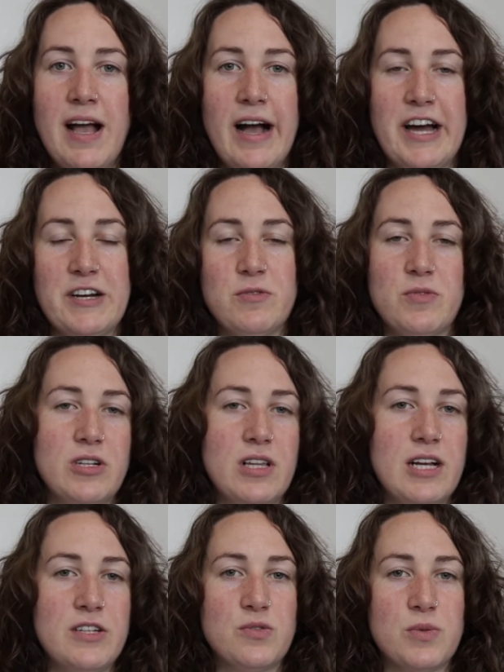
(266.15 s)
I didn't
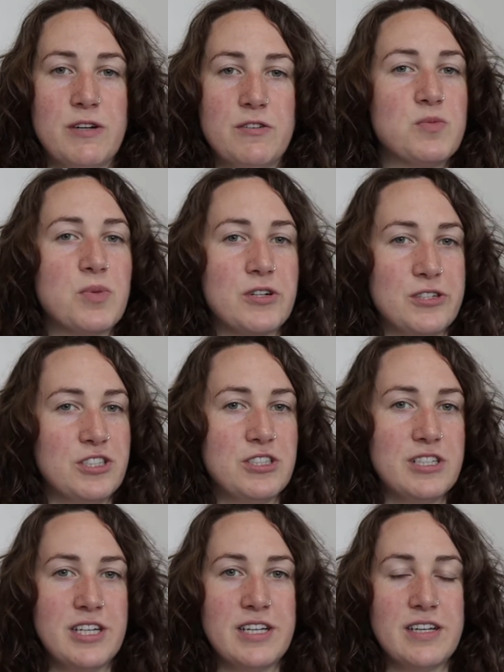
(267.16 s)
realize when I was
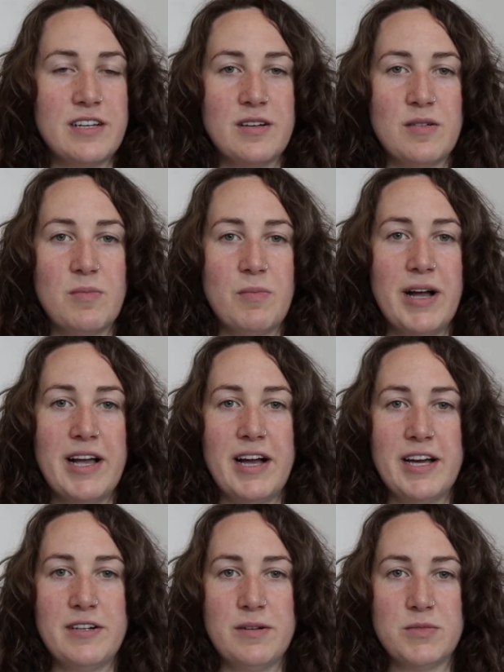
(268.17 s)
purchasing my
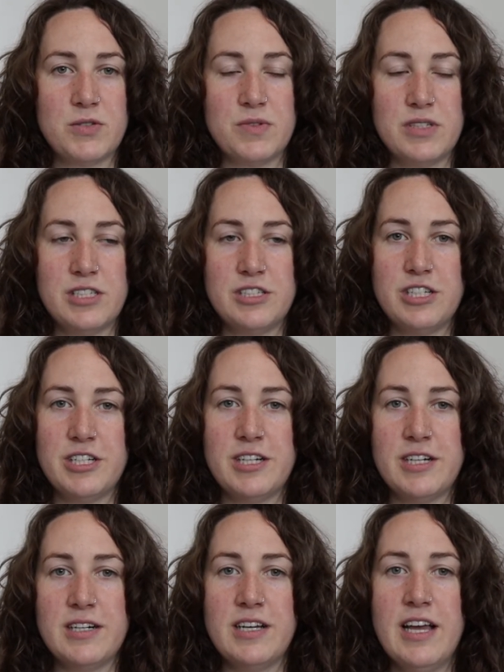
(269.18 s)
items for this
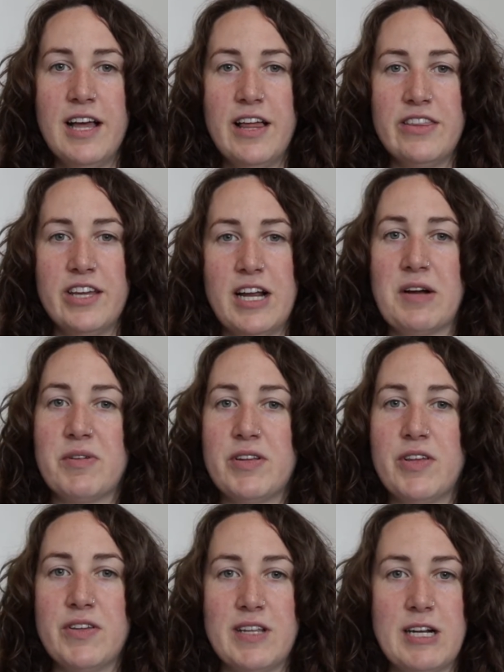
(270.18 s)
year that
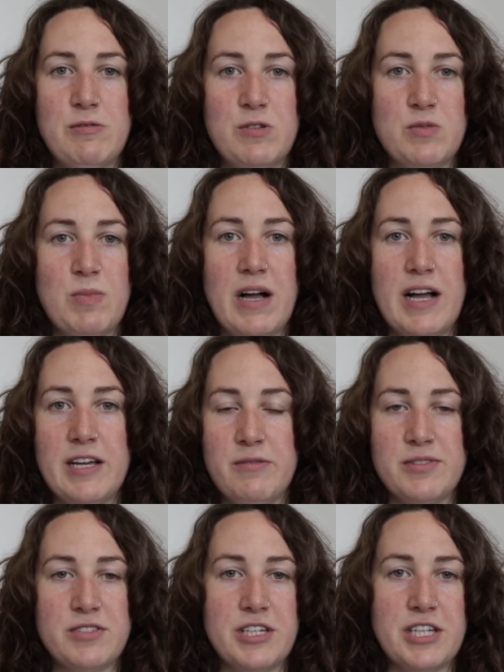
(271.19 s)
everything that I was buying
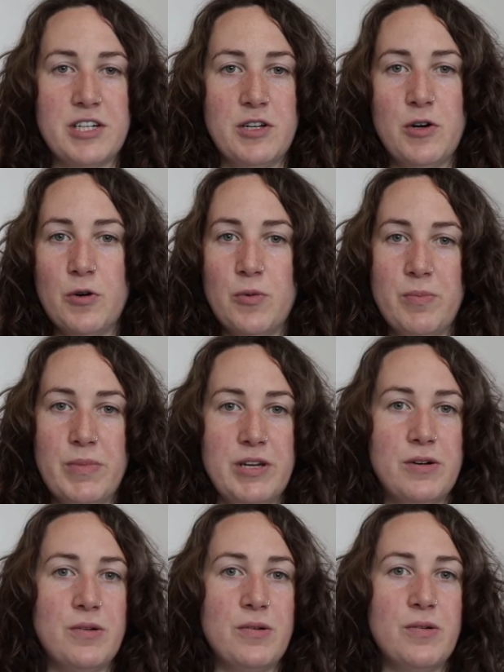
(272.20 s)
was like an
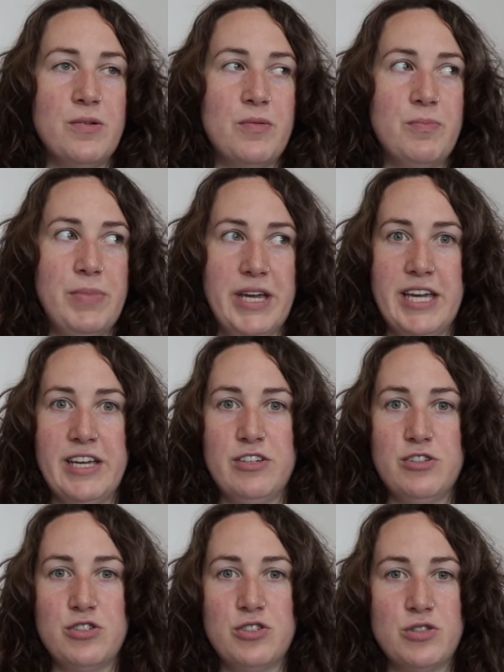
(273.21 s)
oatmeal,
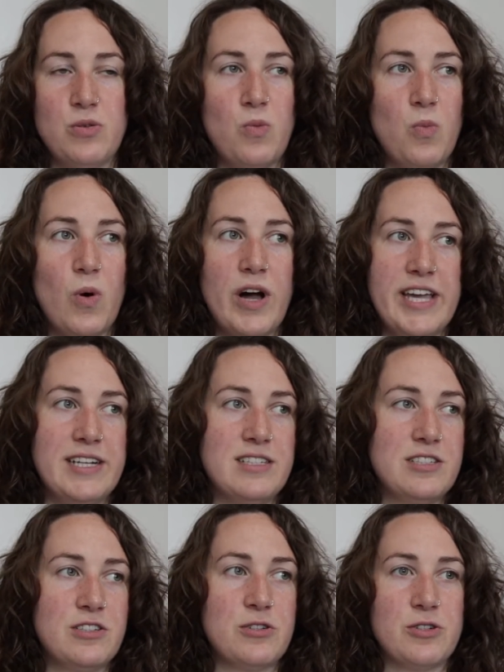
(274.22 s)
beige,
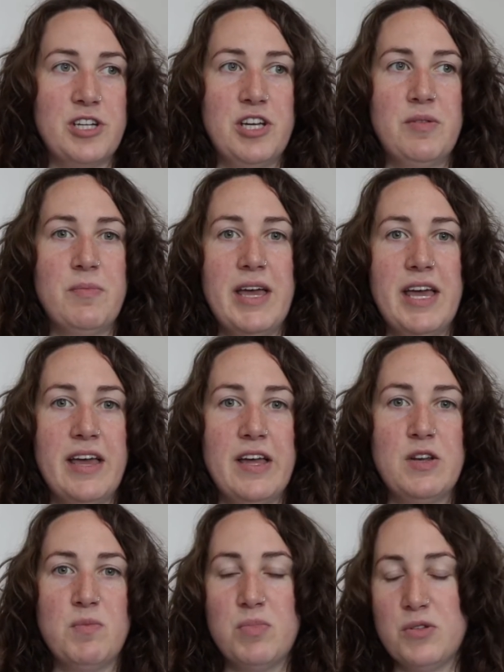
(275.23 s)
white, cream,
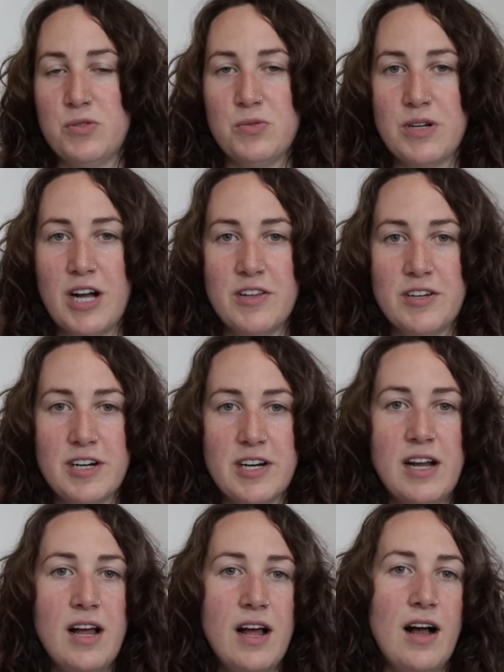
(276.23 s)
and blue
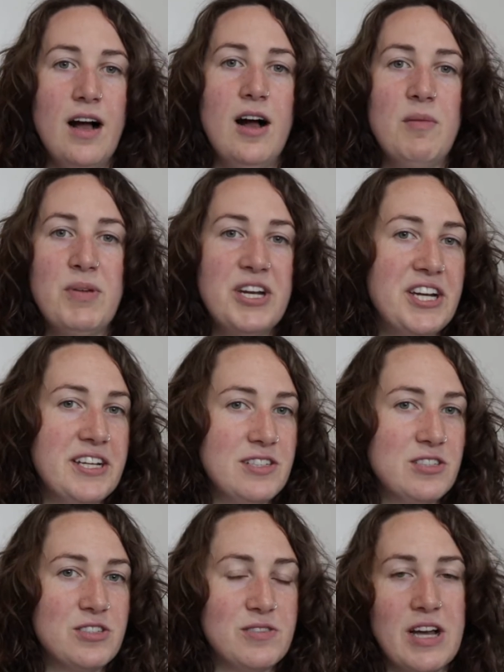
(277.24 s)
color, um, but it
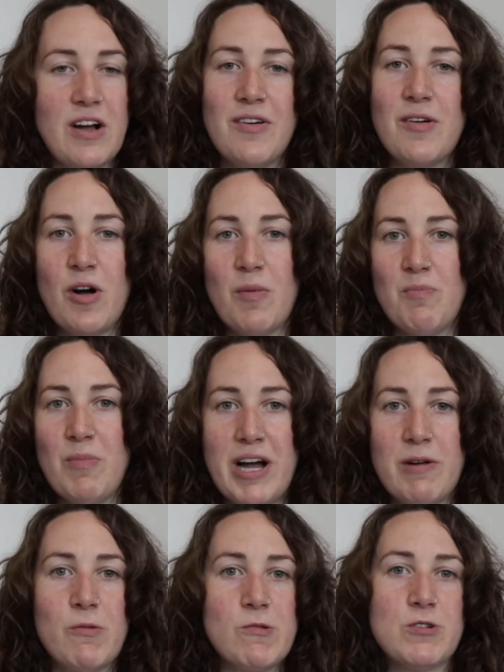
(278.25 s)
is, so now
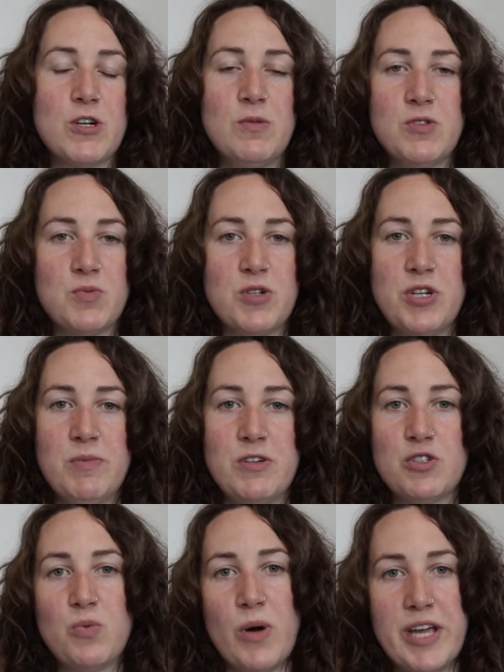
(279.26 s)
my wardrobe is pretty
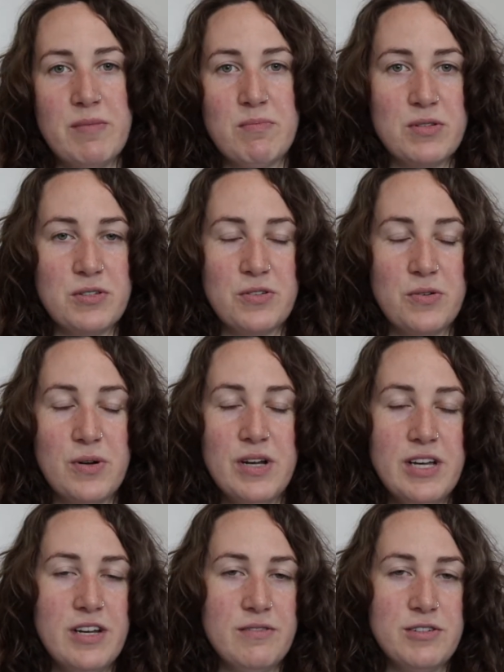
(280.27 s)
much white and blue,
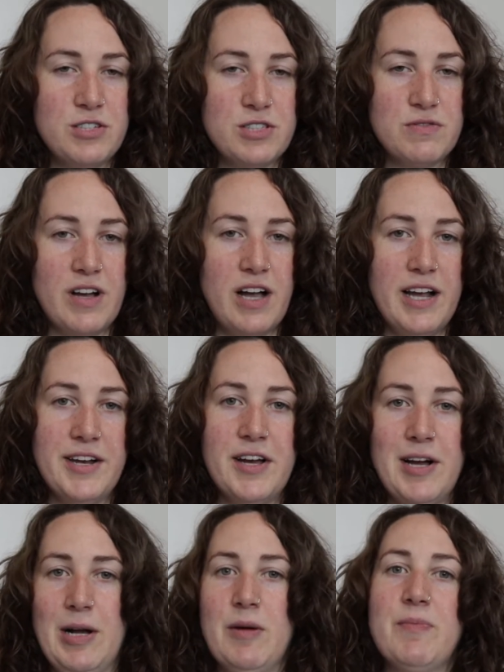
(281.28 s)
which is fine.
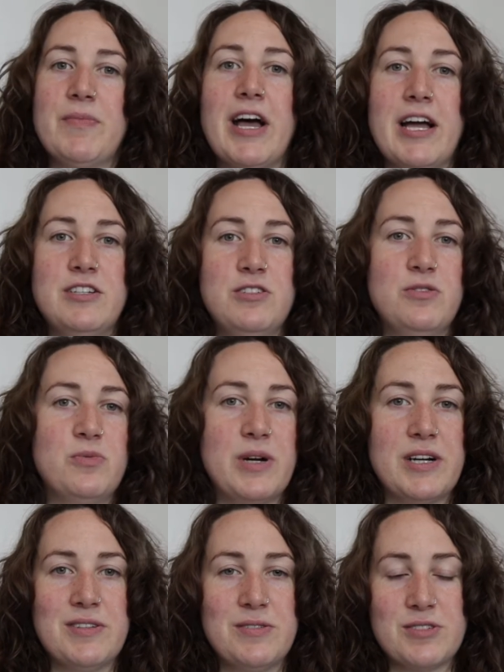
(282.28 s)
Um, I do
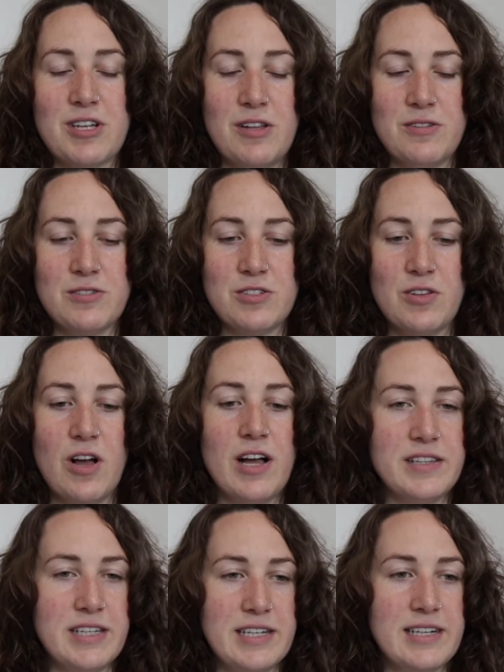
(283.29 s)
wear those colors a
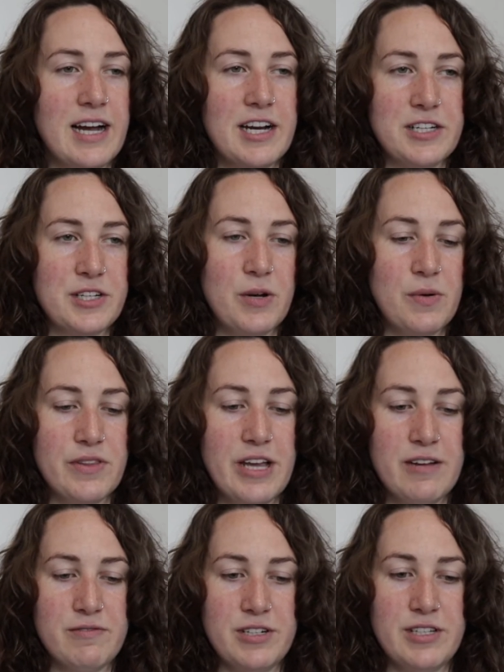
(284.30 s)
lot, and they kind of go with
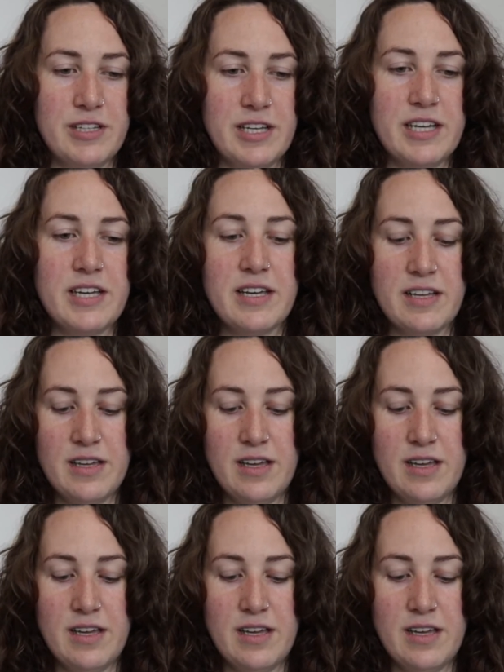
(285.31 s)
everything.